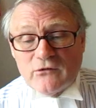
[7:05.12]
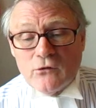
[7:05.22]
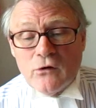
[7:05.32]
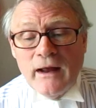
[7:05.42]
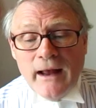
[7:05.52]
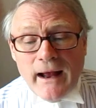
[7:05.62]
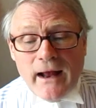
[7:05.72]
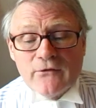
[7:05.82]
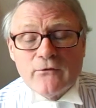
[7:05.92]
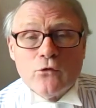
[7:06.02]
law
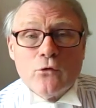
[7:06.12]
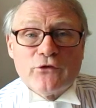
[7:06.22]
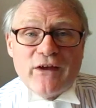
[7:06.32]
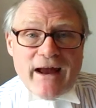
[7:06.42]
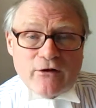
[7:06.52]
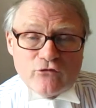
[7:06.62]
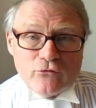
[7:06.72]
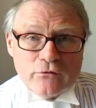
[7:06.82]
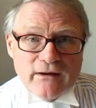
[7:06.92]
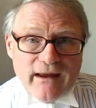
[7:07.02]
and, of course,
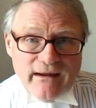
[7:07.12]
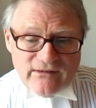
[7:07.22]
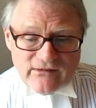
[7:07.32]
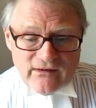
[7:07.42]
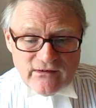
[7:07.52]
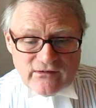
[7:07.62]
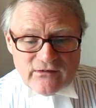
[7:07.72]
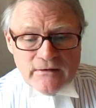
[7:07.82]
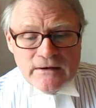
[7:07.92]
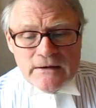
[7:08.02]
actual
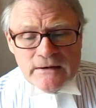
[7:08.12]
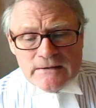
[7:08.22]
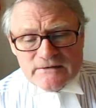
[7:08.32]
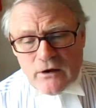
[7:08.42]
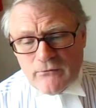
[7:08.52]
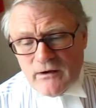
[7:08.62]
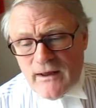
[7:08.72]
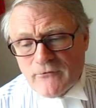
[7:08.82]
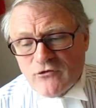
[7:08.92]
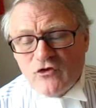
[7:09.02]
cases. So over
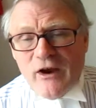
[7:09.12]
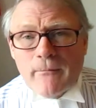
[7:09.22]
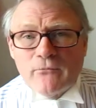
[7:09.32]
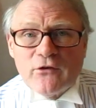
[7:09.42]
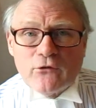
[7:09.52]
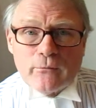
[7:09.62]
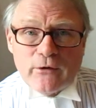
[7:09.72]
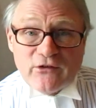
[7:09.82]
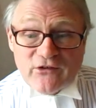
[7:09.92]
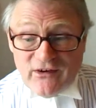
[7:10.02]
11 chapters,
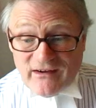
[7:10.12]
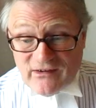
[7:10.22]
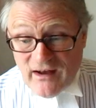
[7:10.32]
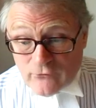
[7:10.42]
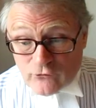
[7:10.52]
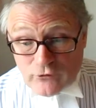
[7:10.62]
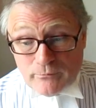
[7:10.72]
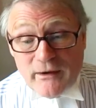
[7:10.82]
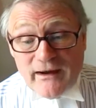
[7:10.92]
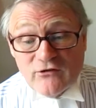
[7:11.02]
almost
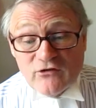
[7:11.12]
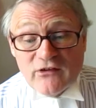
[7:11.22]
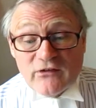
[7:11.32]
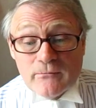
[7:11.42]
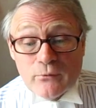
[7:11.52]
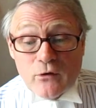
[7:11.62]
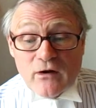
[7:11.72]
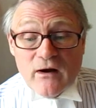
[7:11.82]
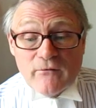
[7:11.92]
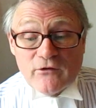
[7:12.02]
600 pages, the book
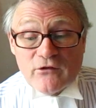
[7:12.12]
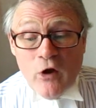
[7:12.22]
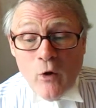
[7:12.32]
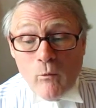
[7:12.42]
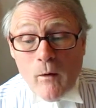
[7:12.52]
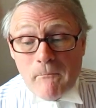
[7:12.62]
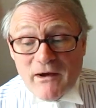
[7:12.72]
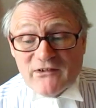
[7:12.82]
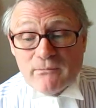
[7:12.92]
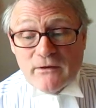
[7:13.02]
covers what
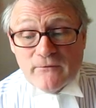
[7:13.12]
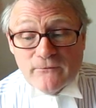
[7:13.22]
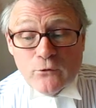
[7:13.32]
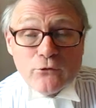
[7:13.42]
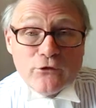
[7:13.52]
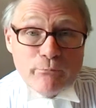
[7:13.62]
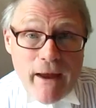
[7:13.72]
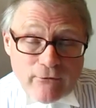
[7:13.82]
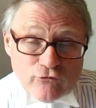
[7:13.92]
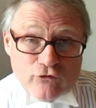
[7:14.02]
must be the full
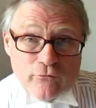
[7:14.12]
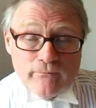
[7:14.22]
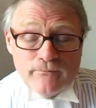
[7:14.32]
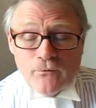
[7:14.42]
spectrum